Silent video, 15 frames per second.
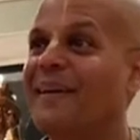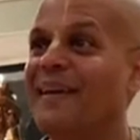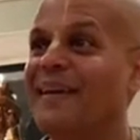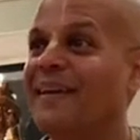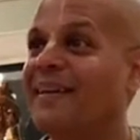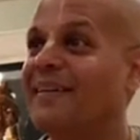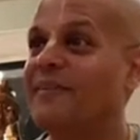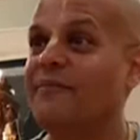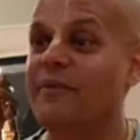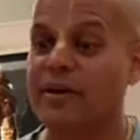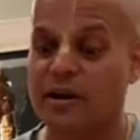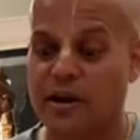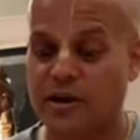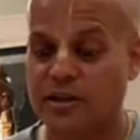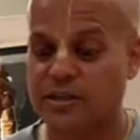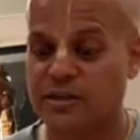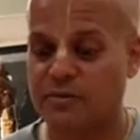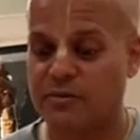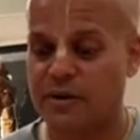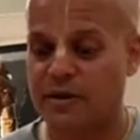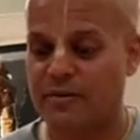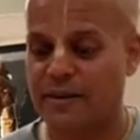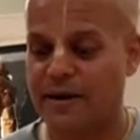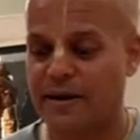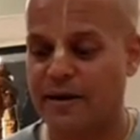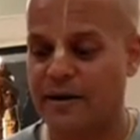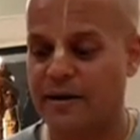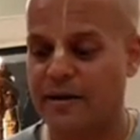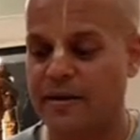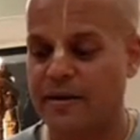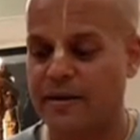Right? Regardless of where we are.